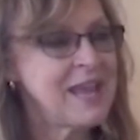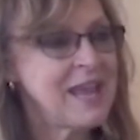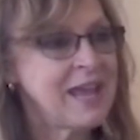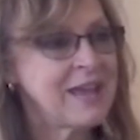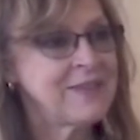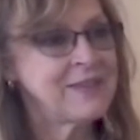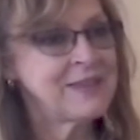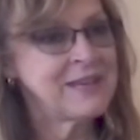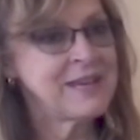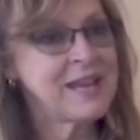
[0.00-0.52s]

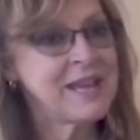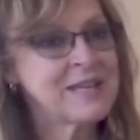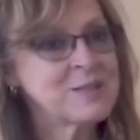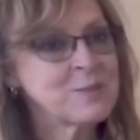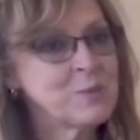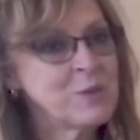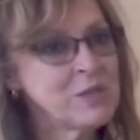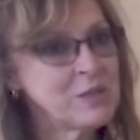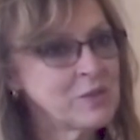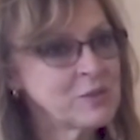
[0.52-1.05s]
And then as
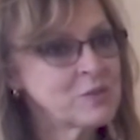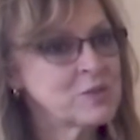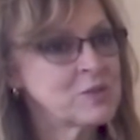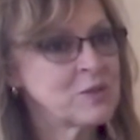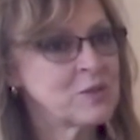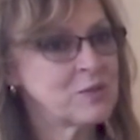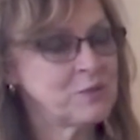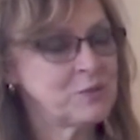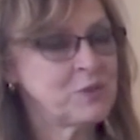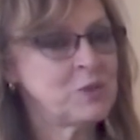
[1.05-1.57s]
we look to
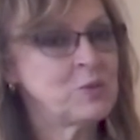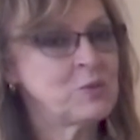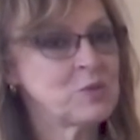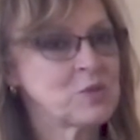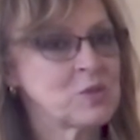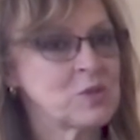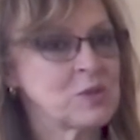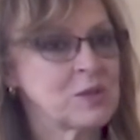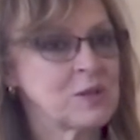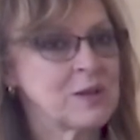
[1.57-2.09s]
the
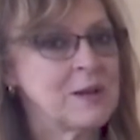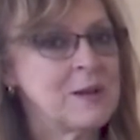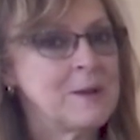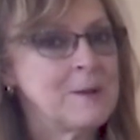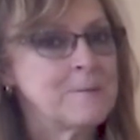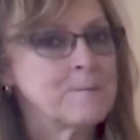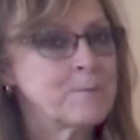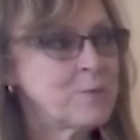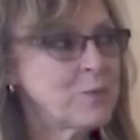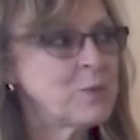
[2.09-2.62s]
future,
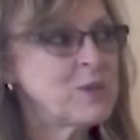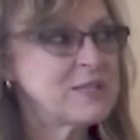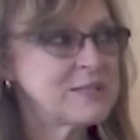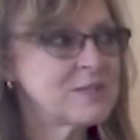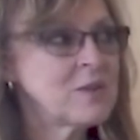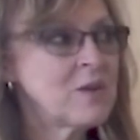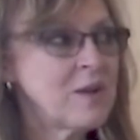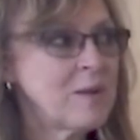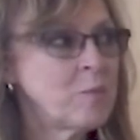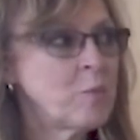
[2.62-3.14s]
we
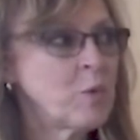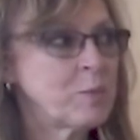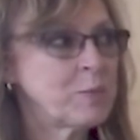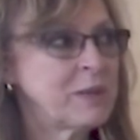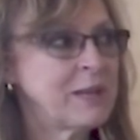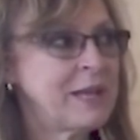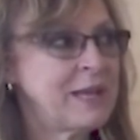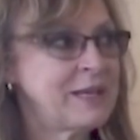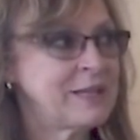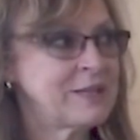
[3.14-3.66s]
still have more
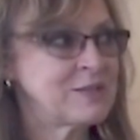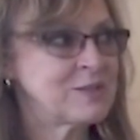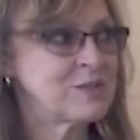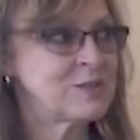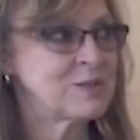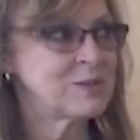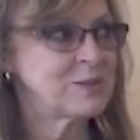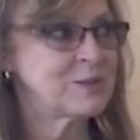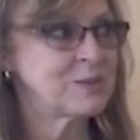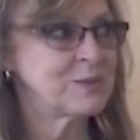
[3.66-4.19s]
planning to
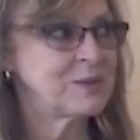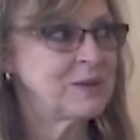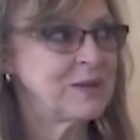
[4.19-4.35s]
do,